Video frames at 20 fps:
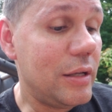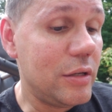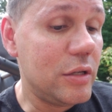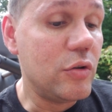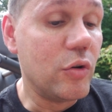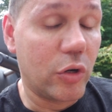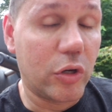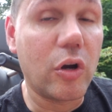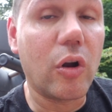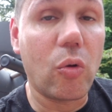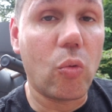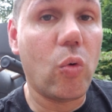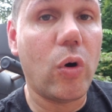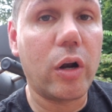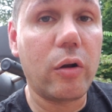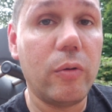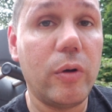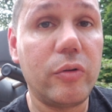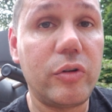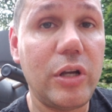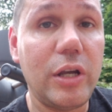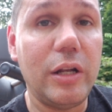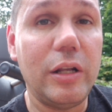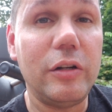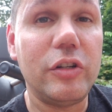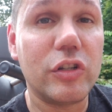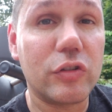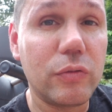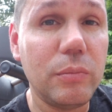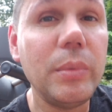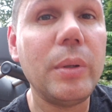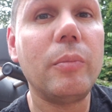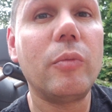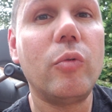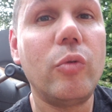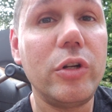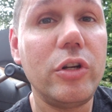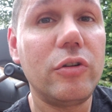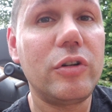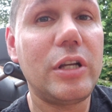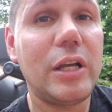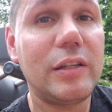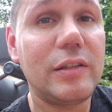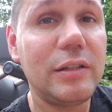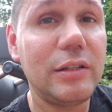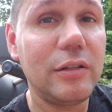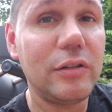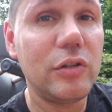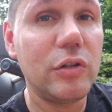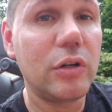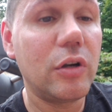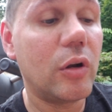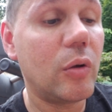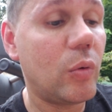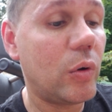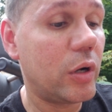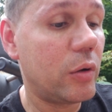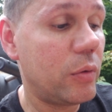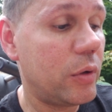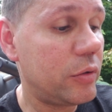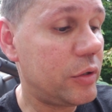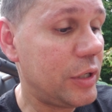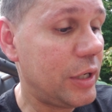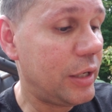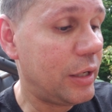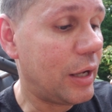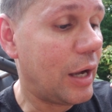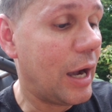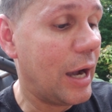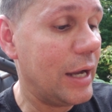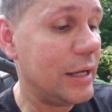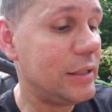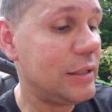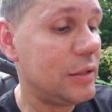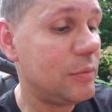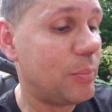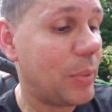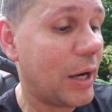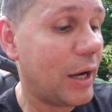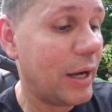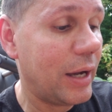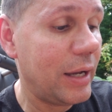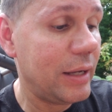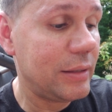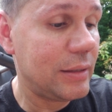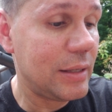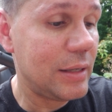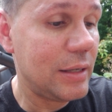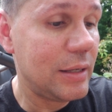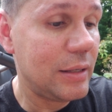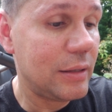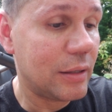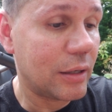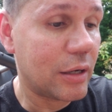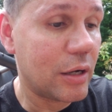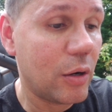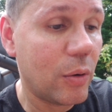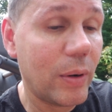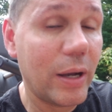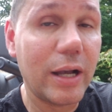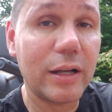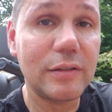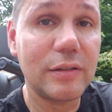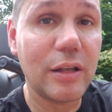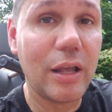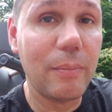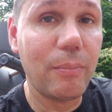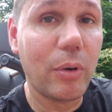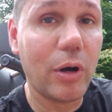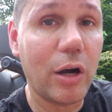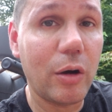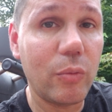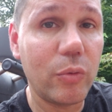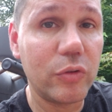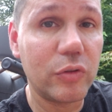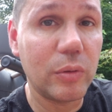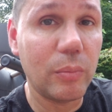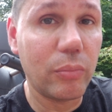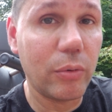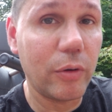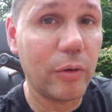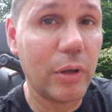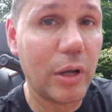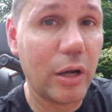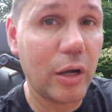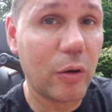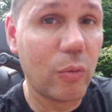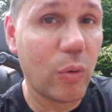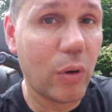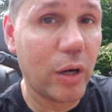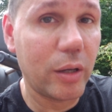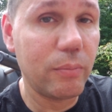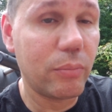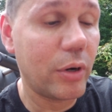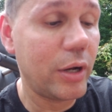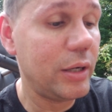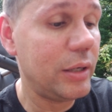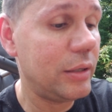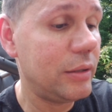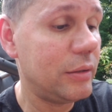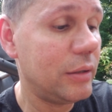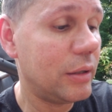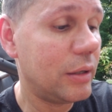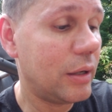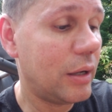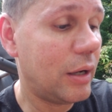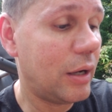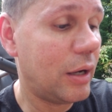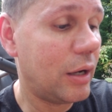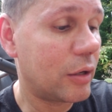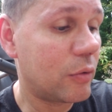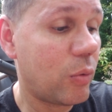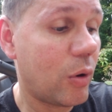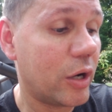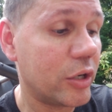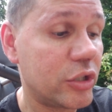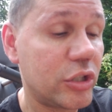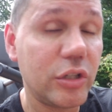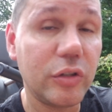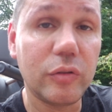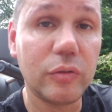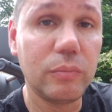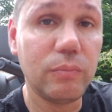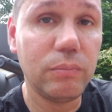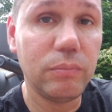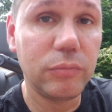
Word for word: you're going to want to rotate it. Just remember when you're testing this, you're going to want to rotate it. I did buy the coax that I bought was the quad braided, quad shield